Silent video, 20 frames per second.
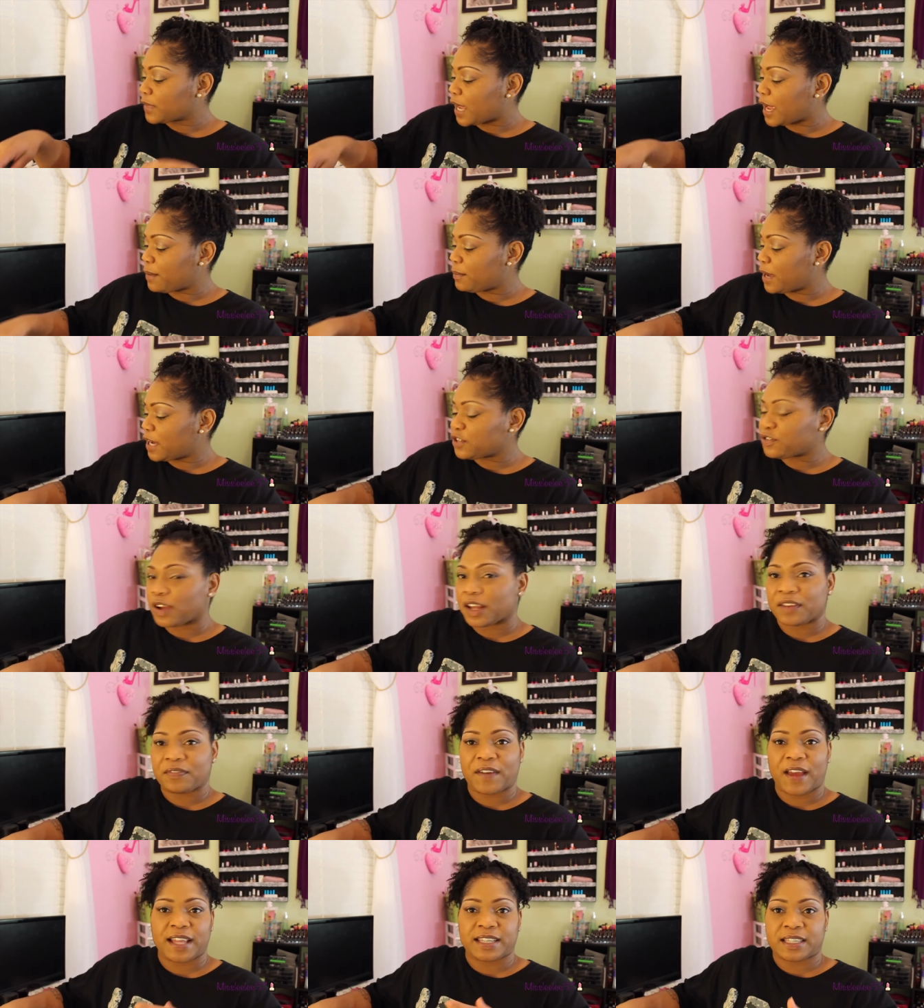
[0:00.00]
I may try
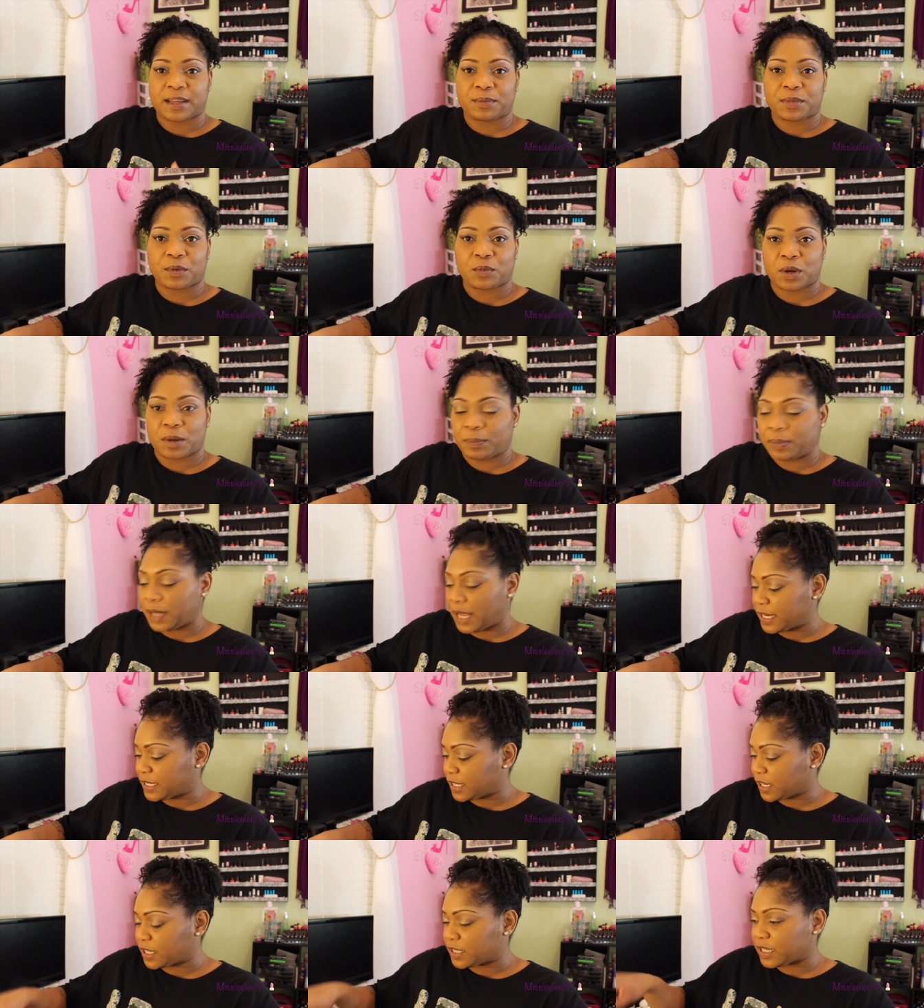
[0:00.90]
to find something with a
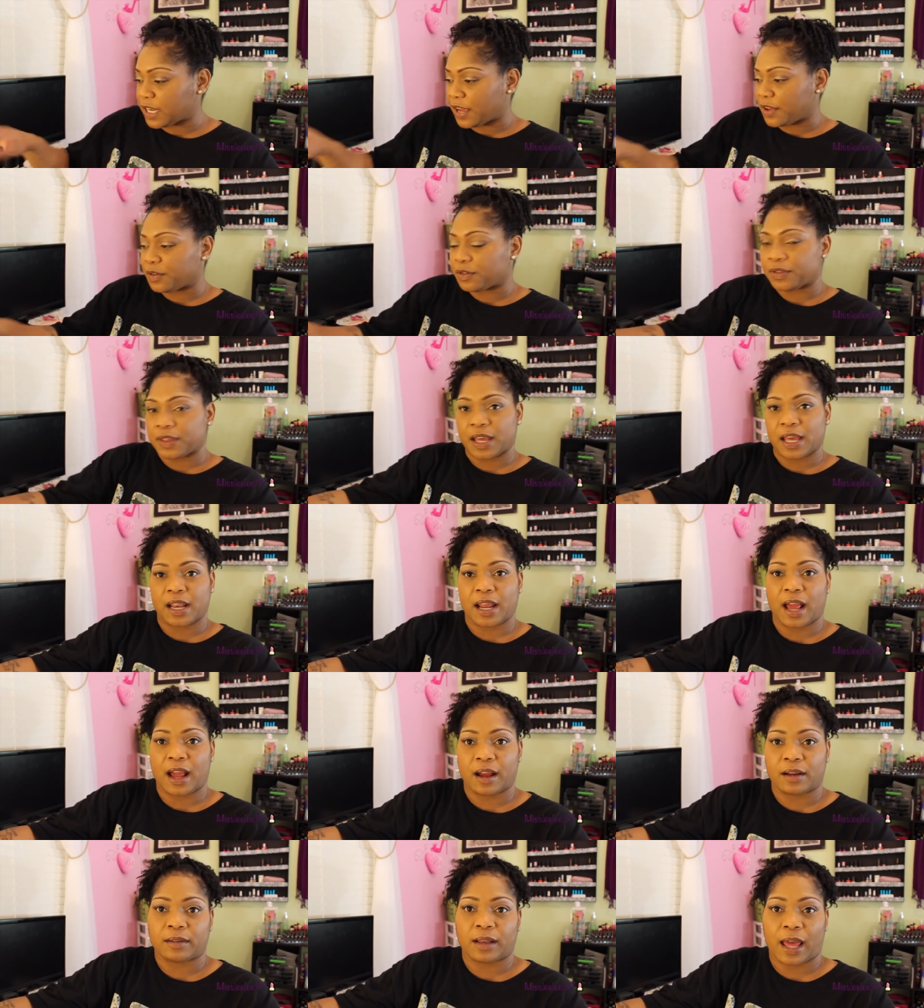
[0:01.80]
plastic container that
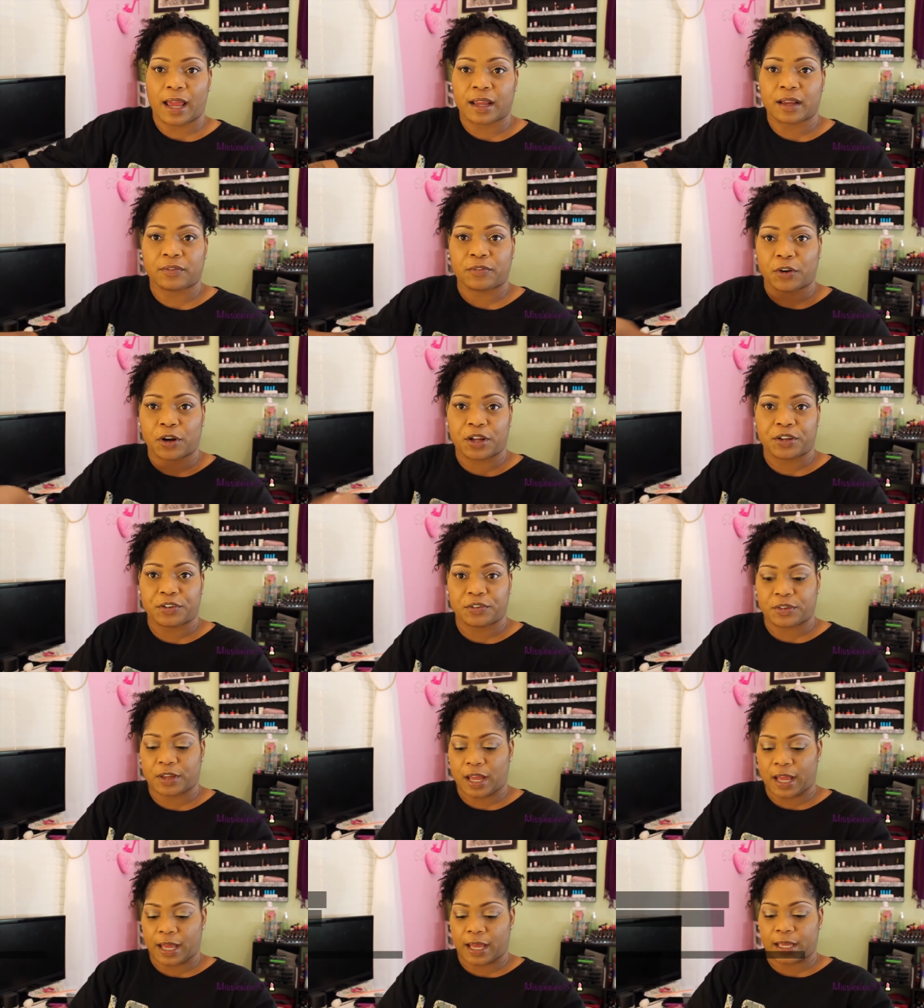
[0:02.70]
I like for under
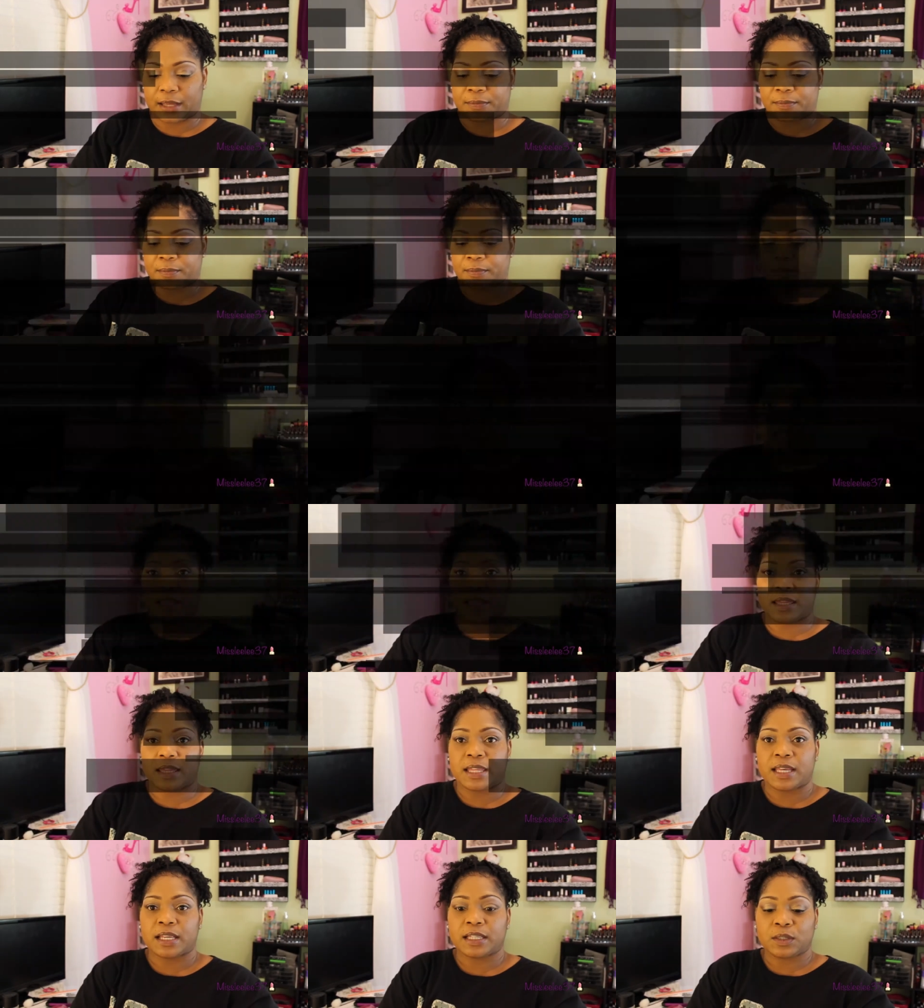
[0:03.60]
the eye. And
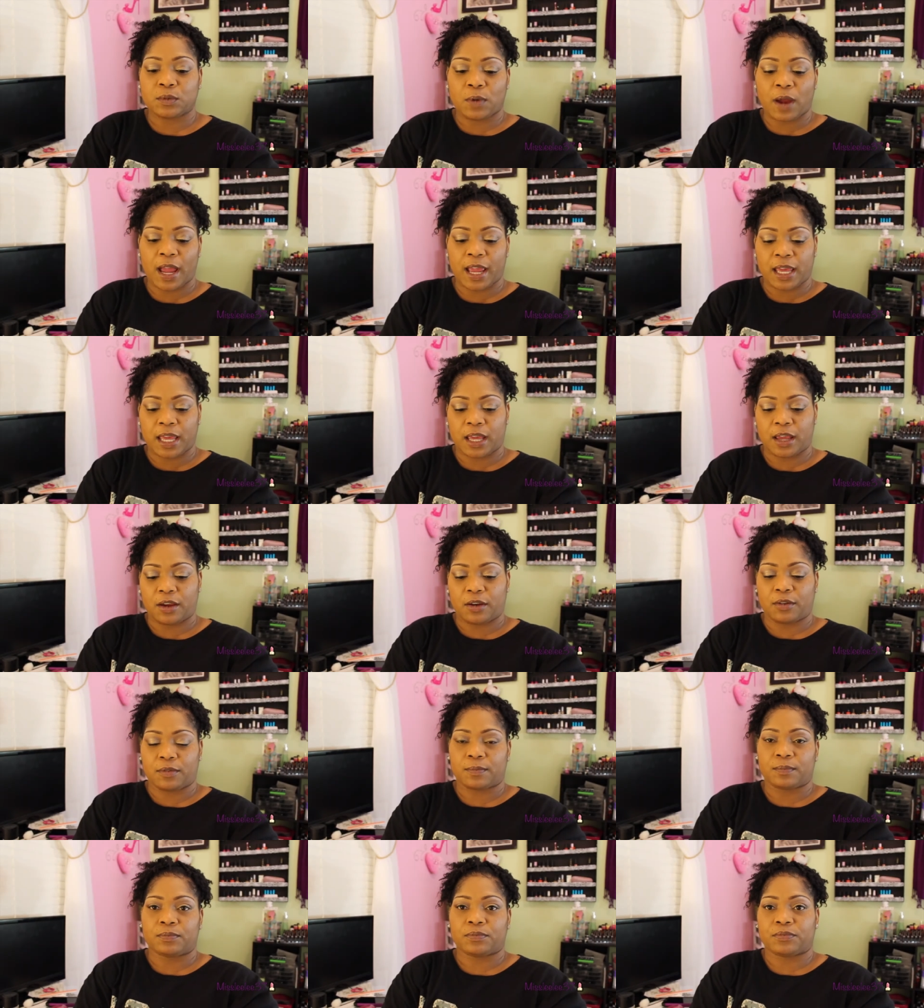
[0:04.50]
then this right
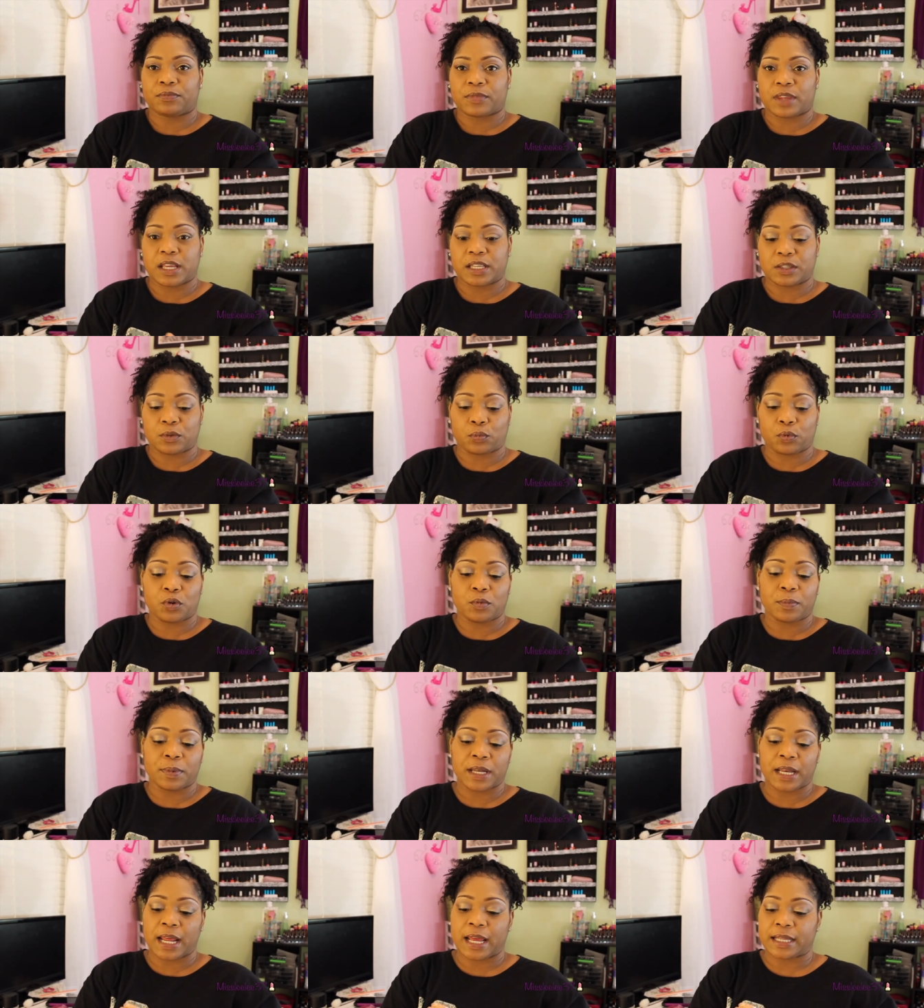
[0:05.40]
here is a
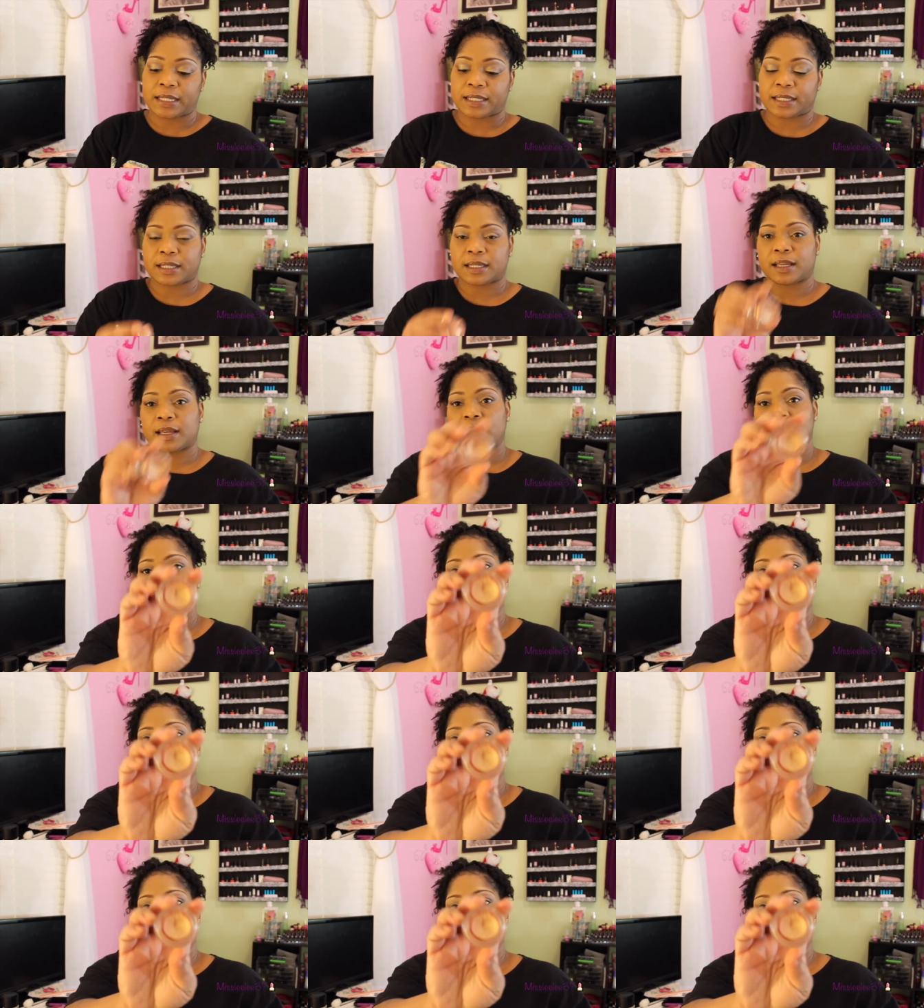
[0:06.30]
Rubenesque